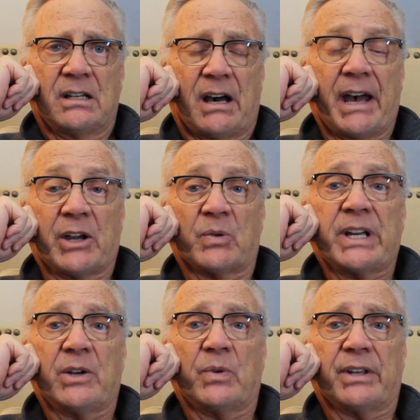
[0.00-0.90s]

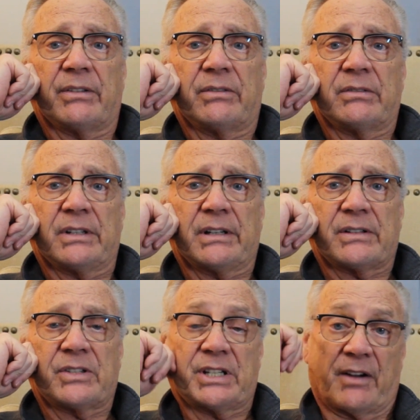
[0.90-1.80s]
agree with
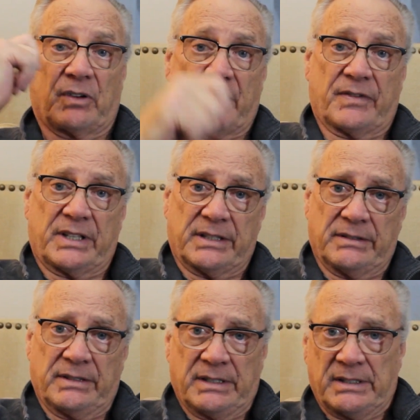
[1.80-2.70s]
several of
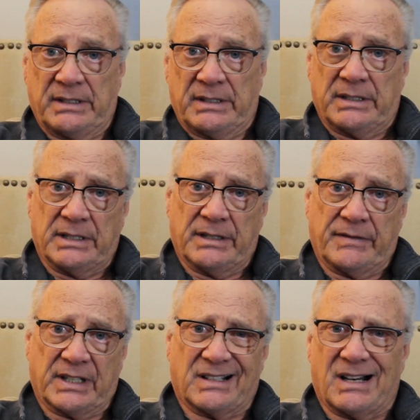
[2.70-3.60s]

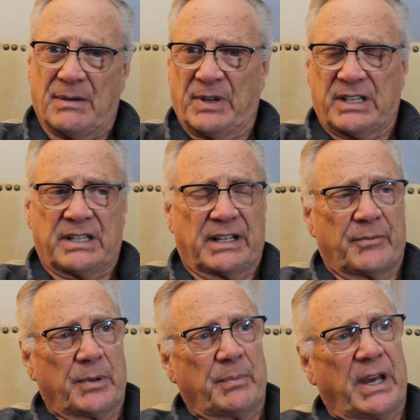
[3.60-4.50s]
the comments that have
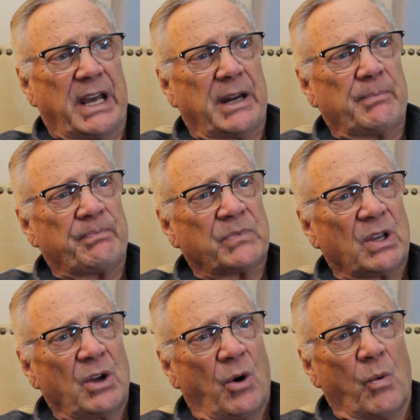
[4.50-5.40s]
been made.
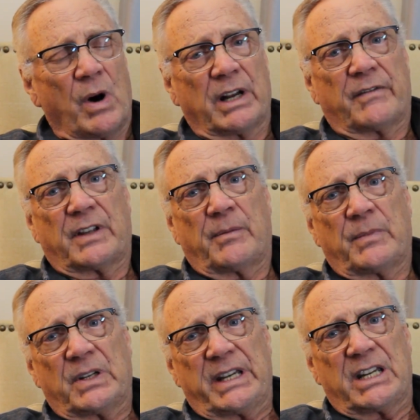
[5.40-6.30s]
One of them
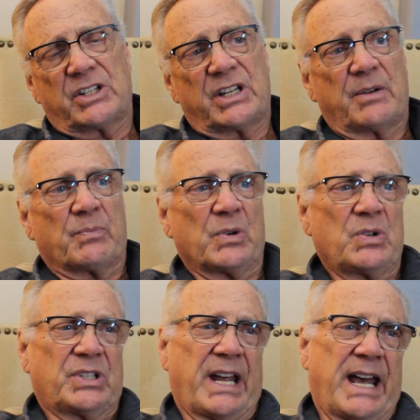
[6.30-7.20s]
is that
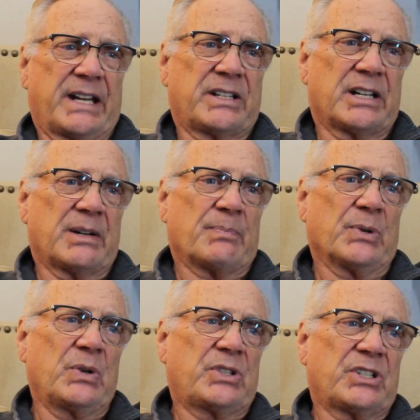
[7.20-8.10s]
Bruce had
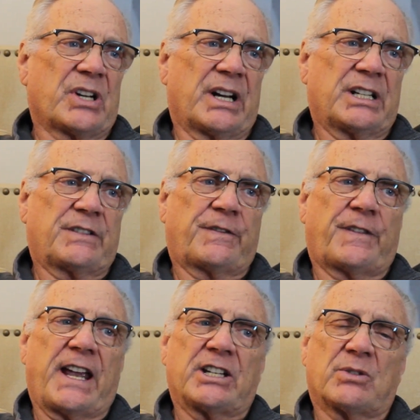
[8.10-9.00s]
bruises on his
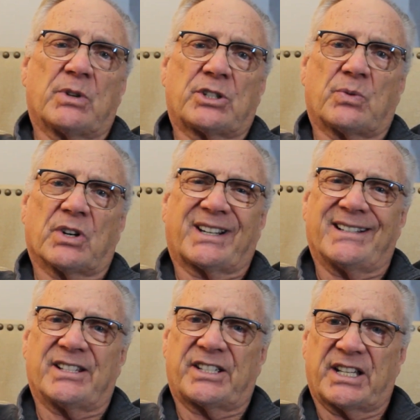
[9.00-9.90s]
face which were
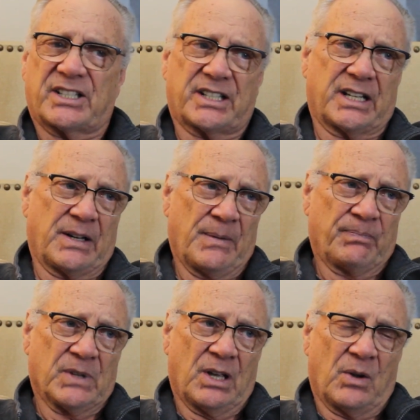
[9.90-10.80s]
consistent
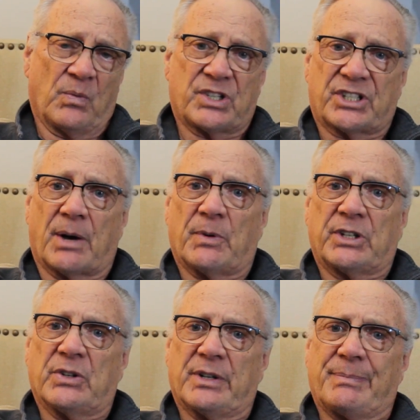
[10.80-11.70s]
with someone
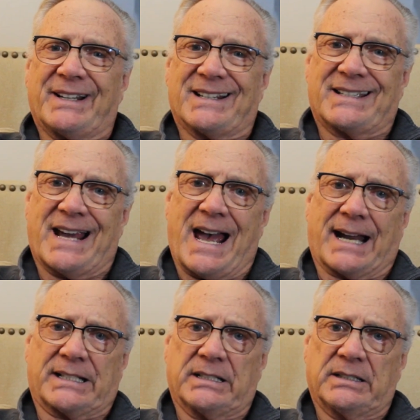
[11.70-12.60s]
who had been
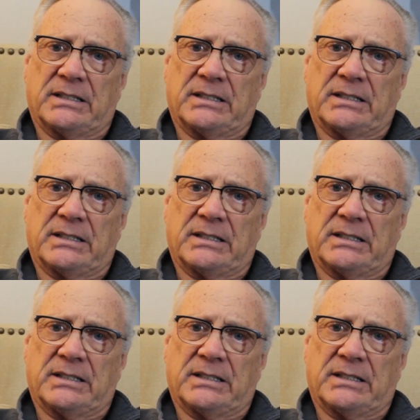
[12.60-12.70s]
attacked.